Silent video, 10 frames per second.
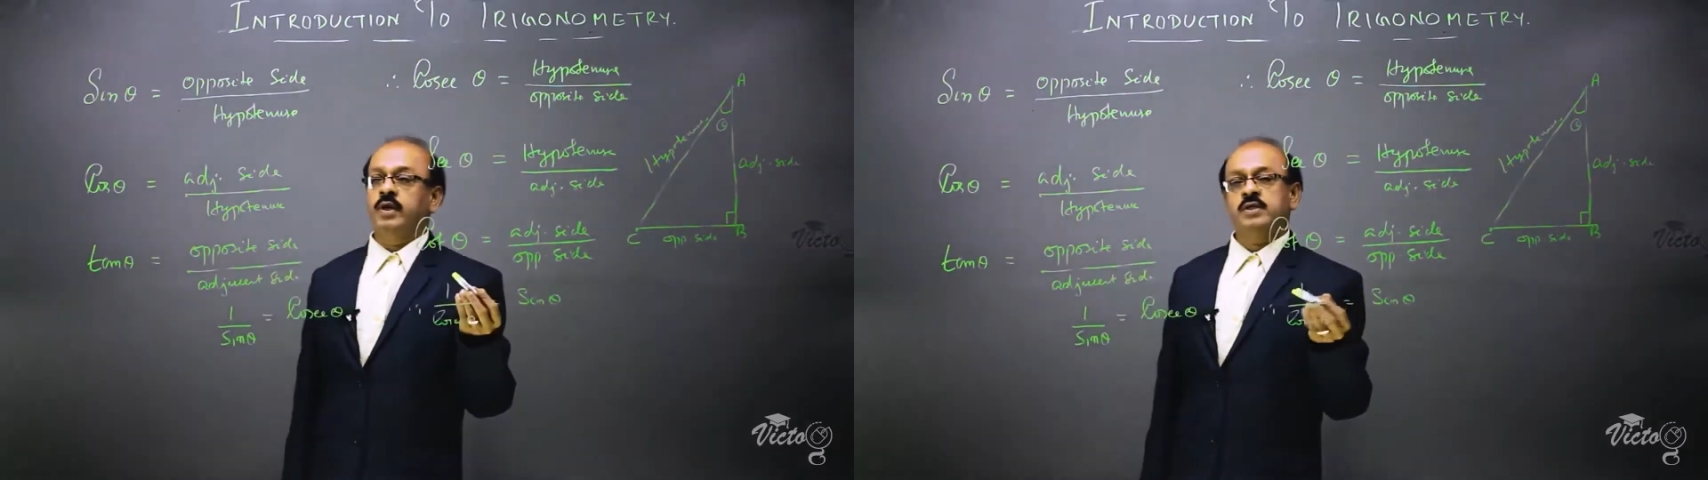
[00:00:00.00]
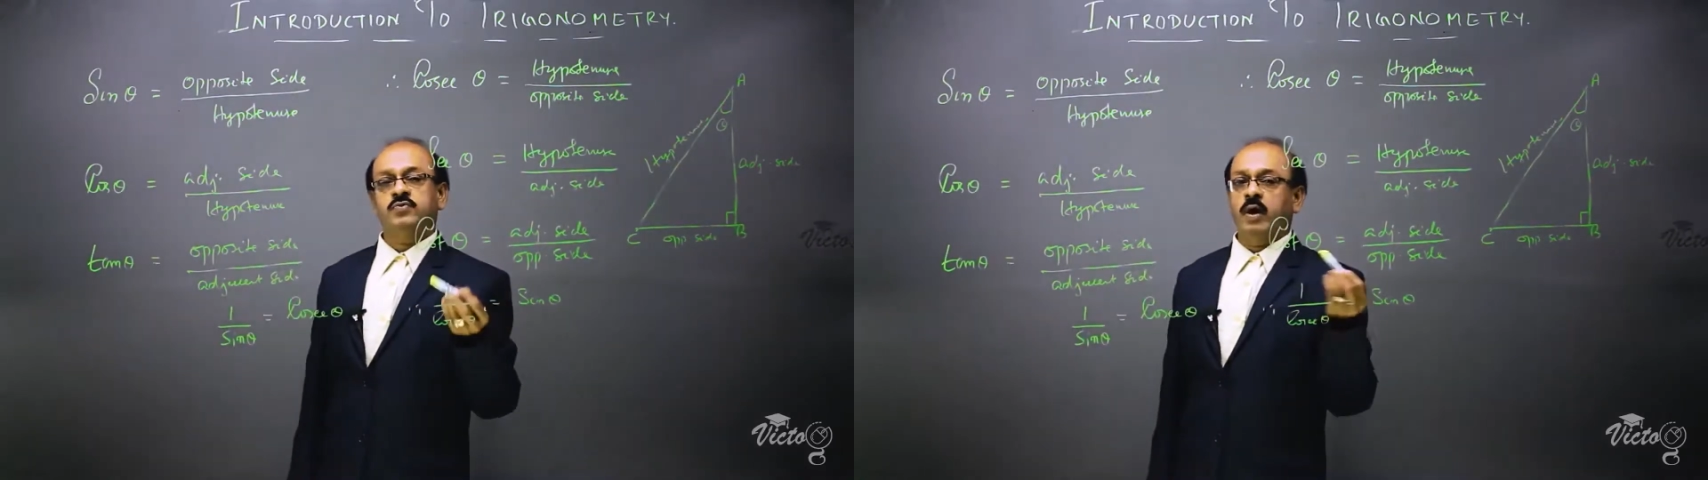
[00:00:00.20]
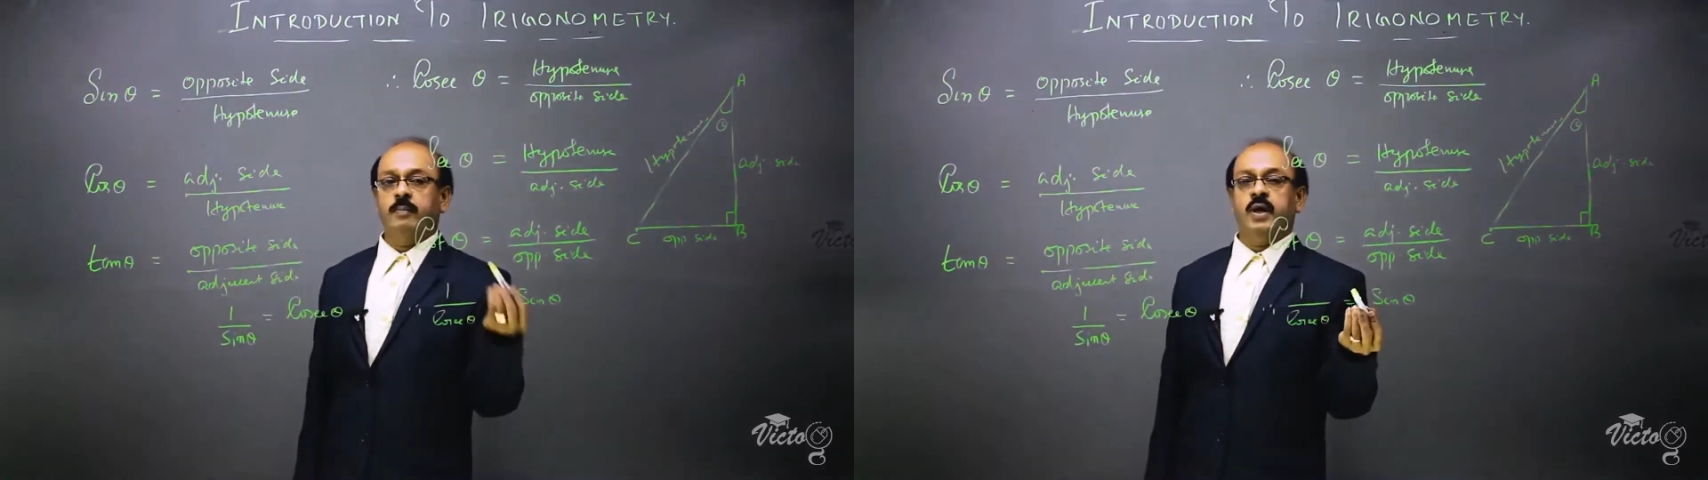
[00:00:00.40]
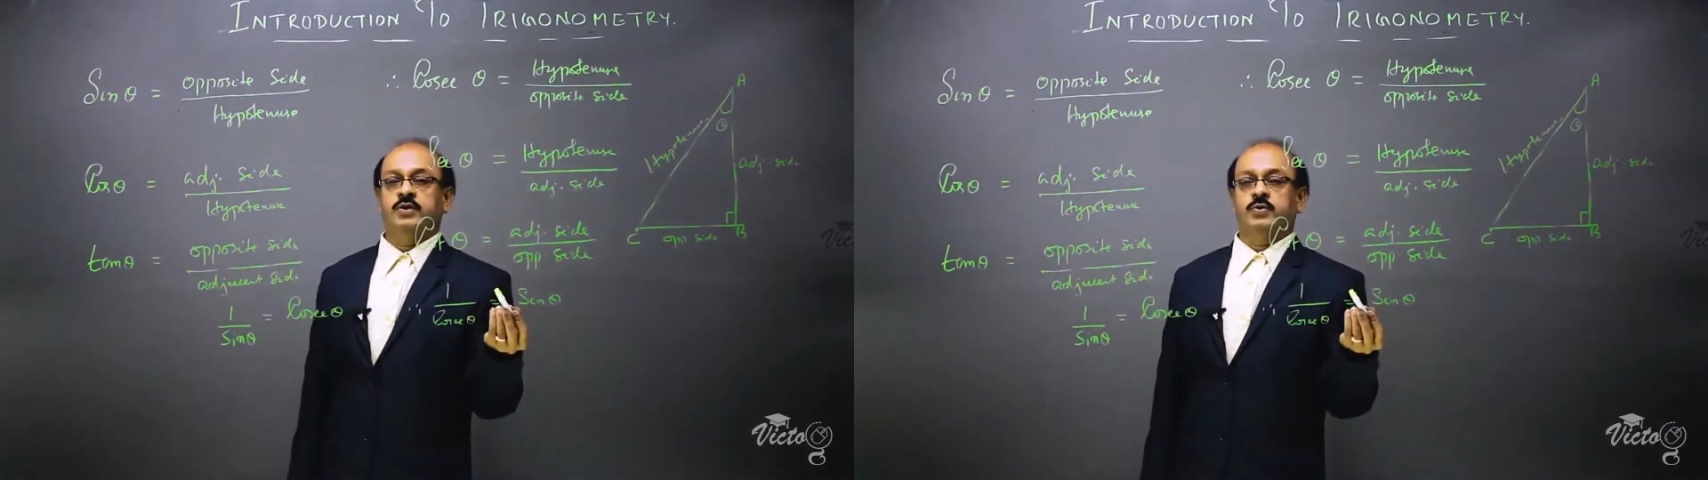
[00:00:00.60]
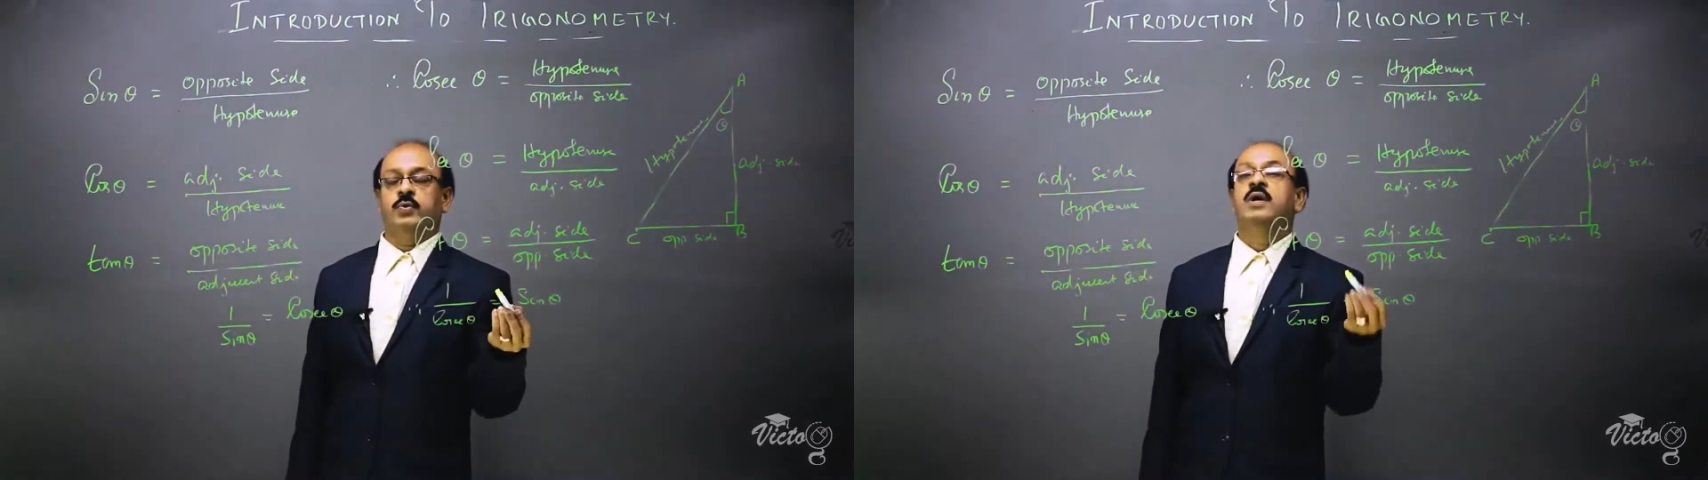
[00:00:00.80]
It is 1 by
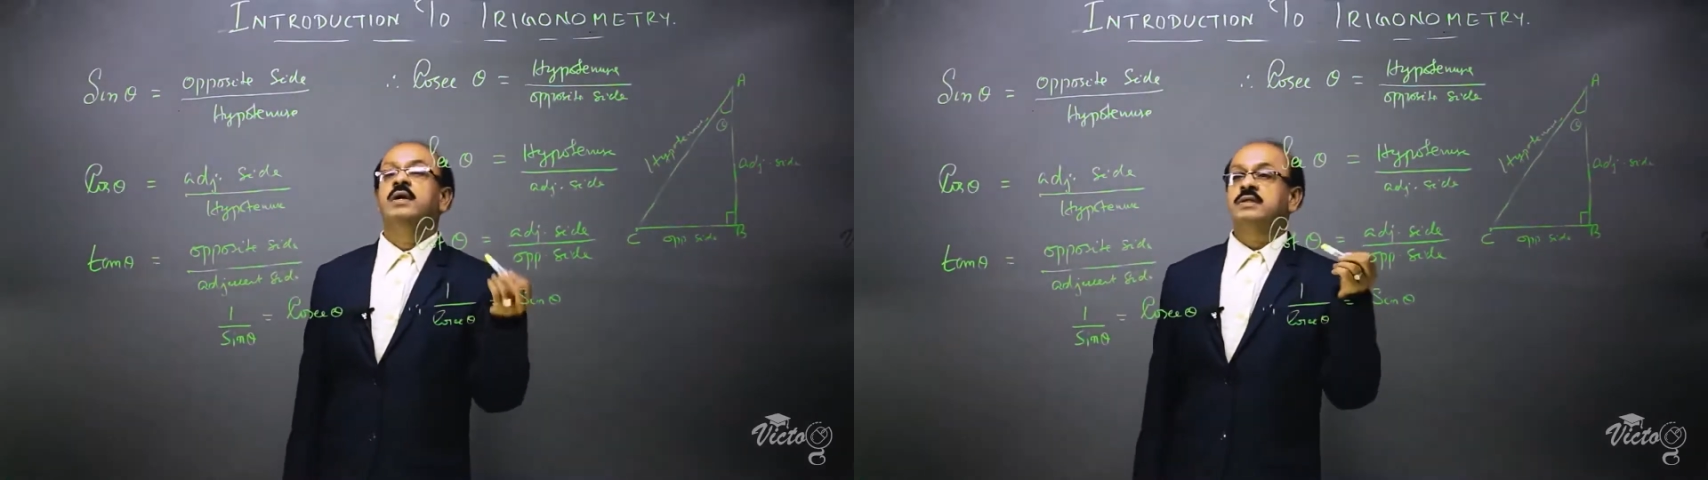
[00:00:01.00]
2.